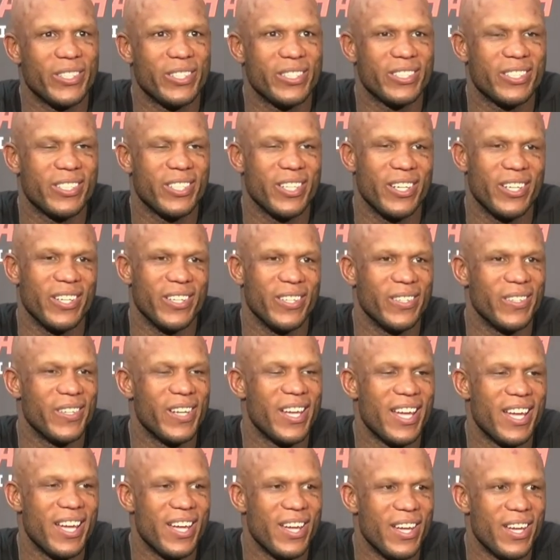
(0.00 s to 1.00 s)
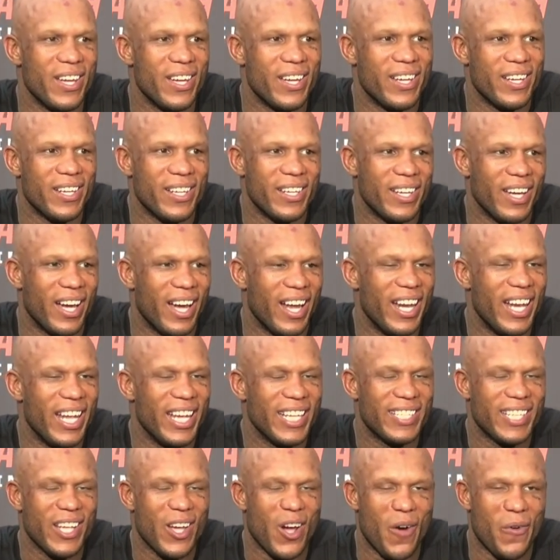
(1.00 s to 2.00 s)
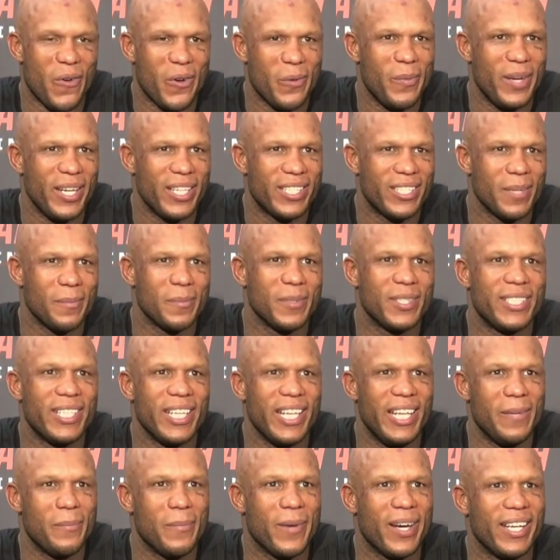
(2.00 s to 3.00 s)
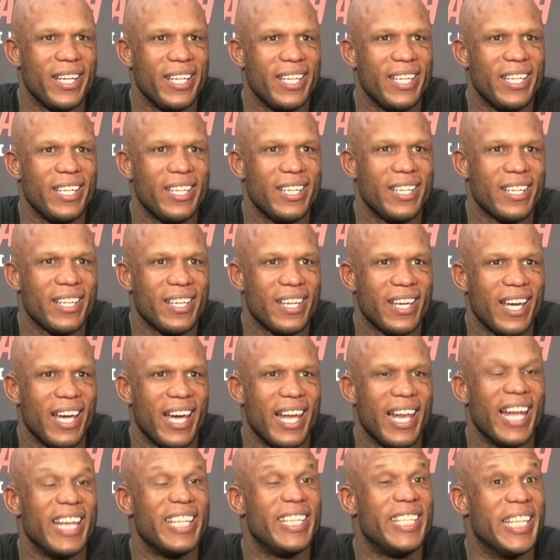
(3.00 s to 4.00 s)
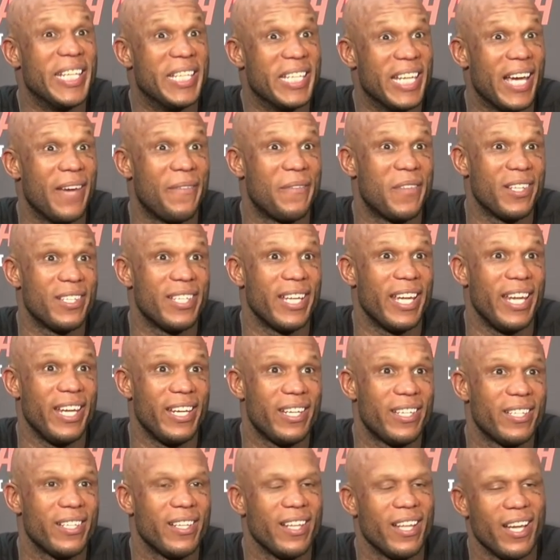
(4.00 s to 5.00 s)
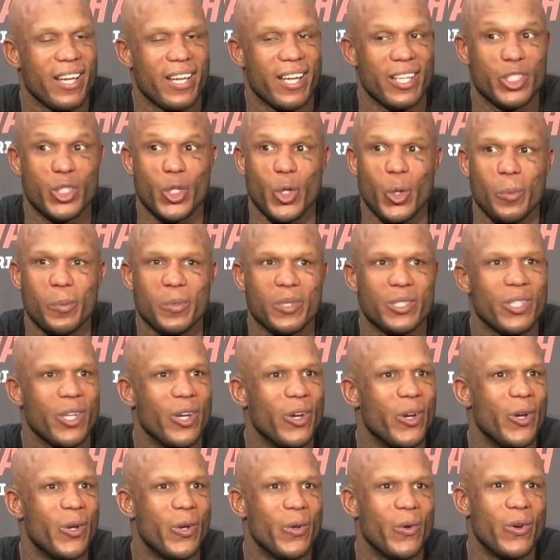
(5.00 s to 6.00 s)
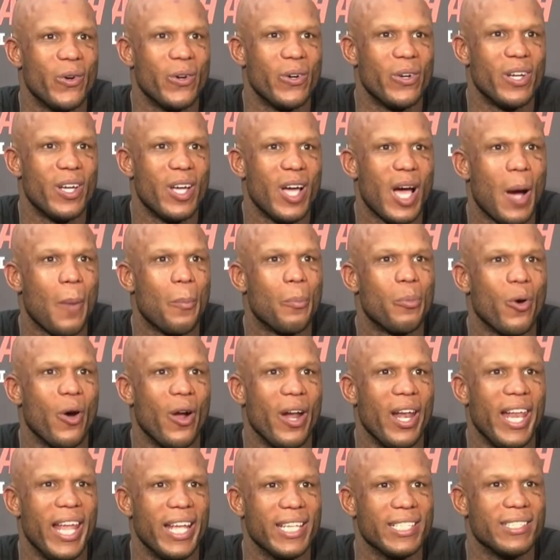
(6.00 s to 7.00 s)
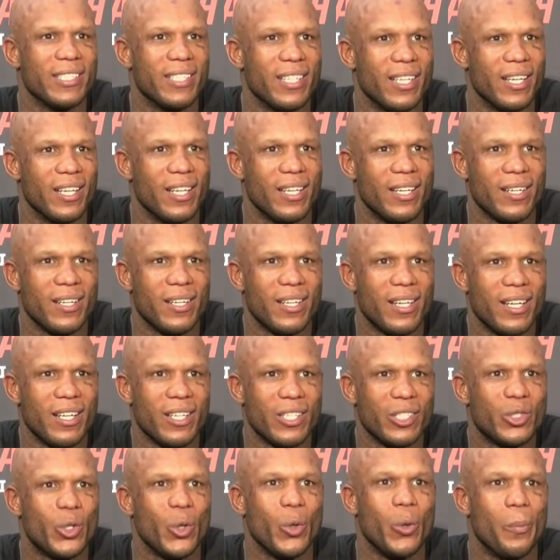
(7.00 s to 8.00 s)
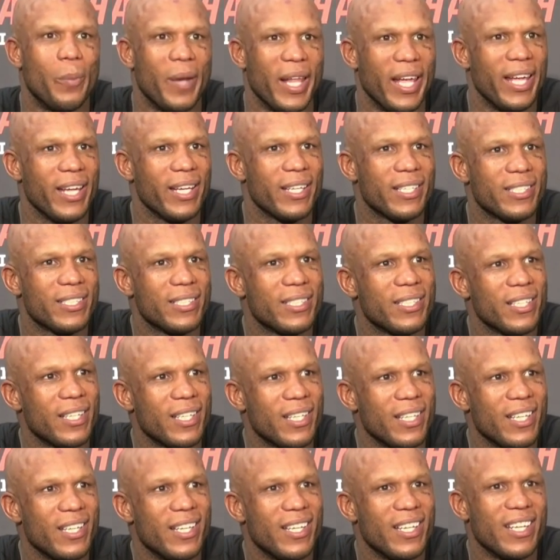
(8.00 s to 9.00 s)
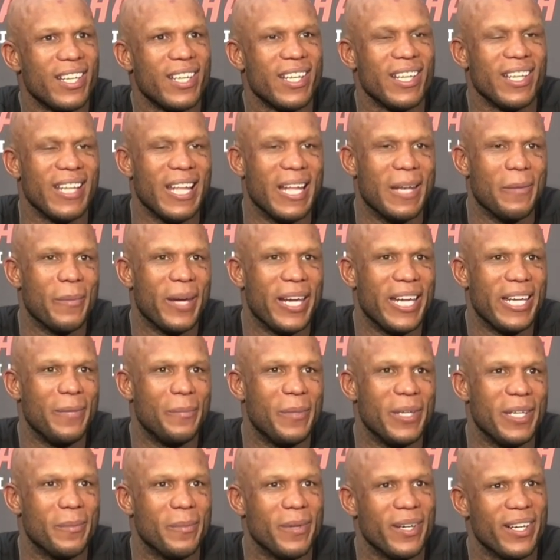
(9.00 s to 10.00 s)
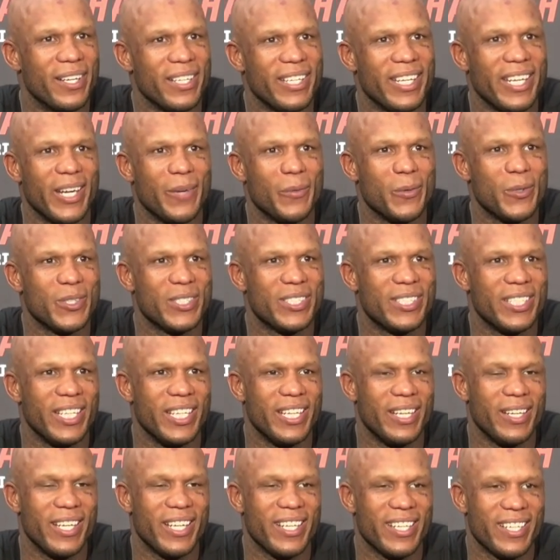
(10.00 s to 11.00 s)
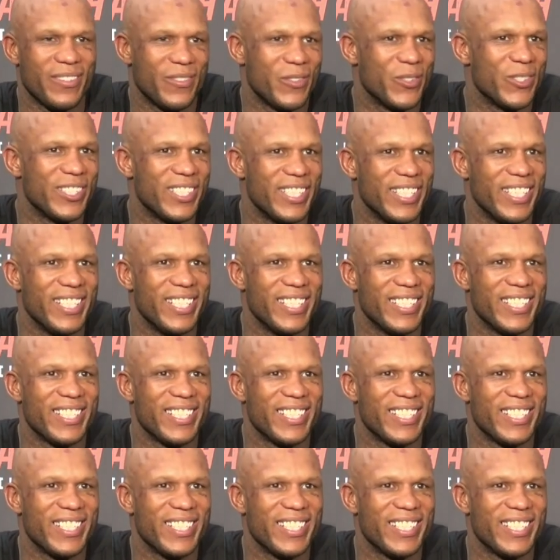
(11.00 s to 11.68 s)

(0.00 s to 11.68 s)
So, unless they offered me some silly money and I didn't have to take like a tombstone or a Brock Lesnar suplex, then maybe. But yeah, we'll see. We'll see.